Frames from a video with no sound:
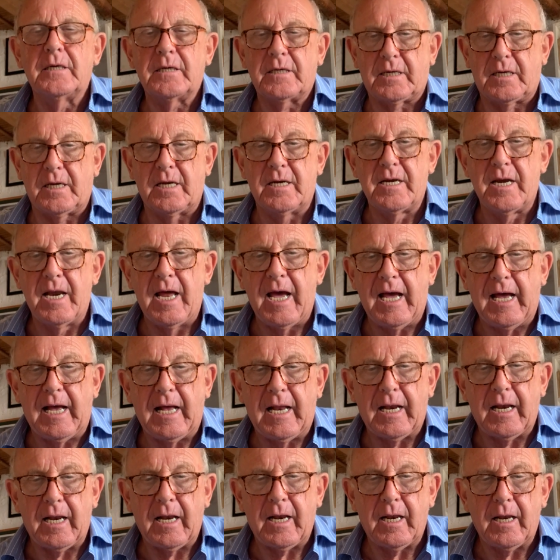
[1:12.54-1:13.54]

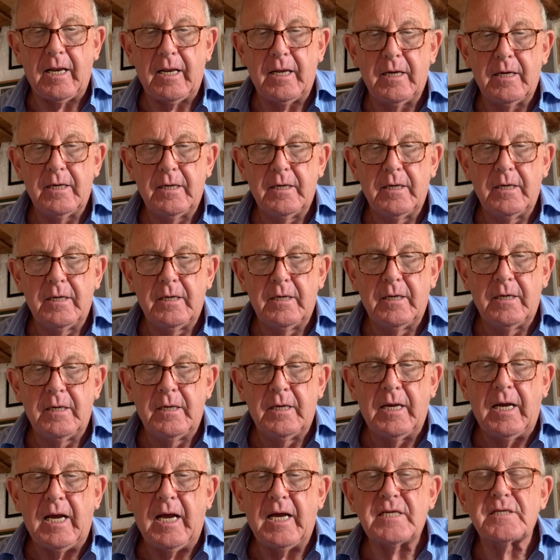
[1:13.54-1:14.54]
canal,
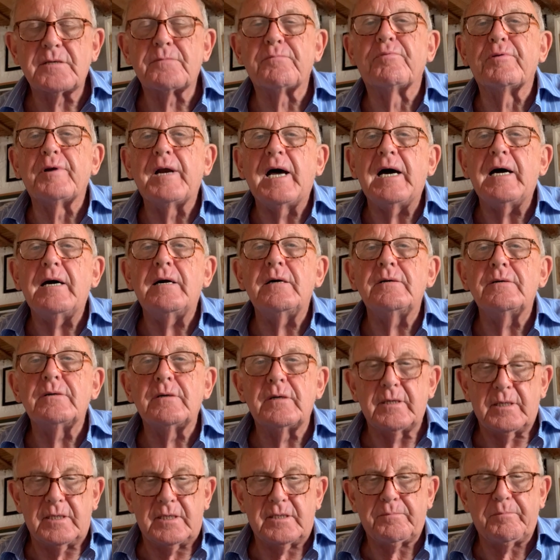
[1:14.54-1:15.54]
as
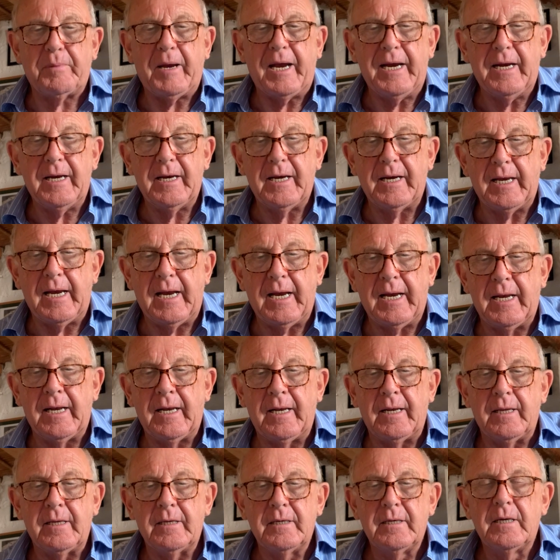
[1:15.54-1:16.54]
brown as pale
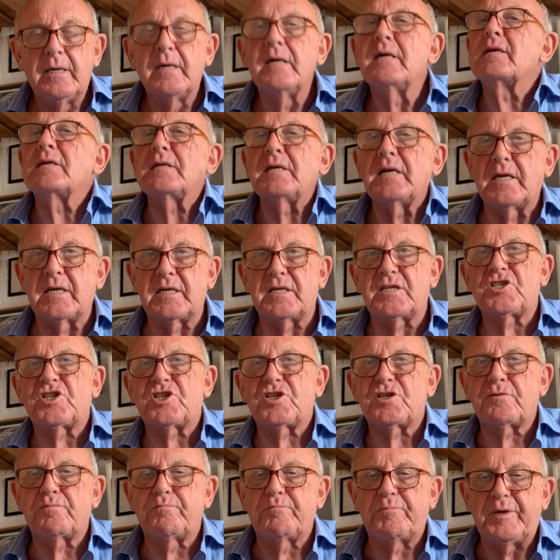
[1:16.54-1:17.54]
ale till it
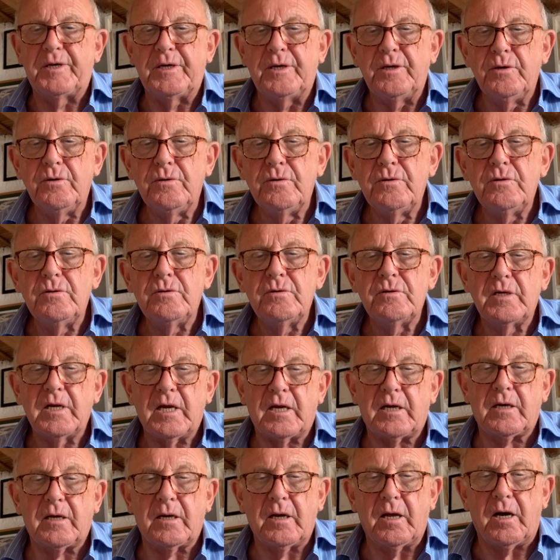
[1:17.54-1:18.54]
spewed
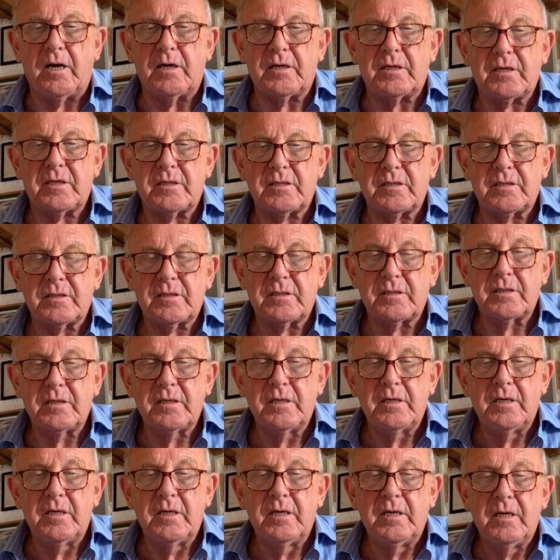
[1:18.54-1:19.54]
at locks.
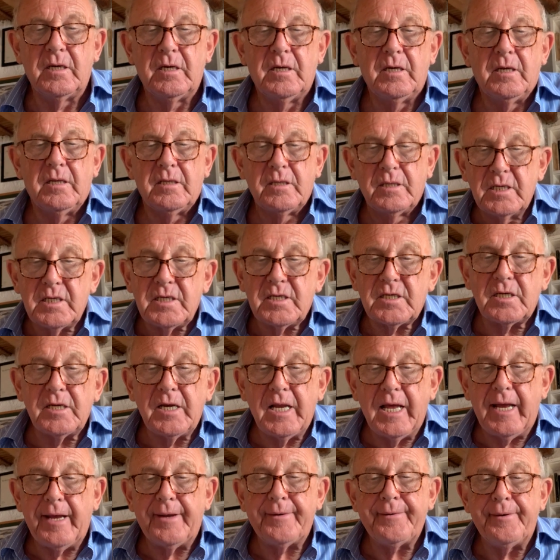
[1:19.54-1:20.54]
This
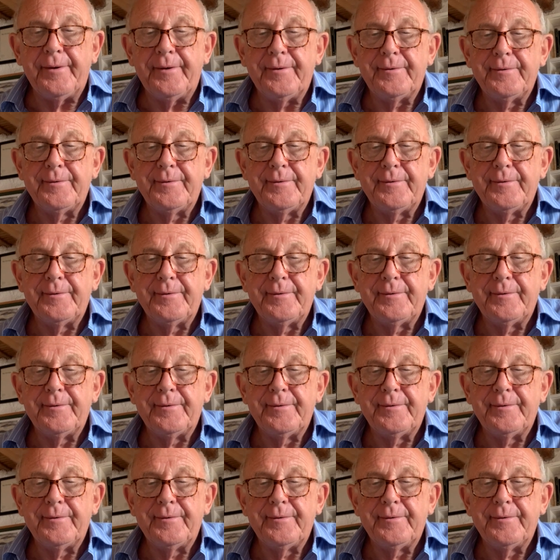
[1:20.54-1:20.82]
led,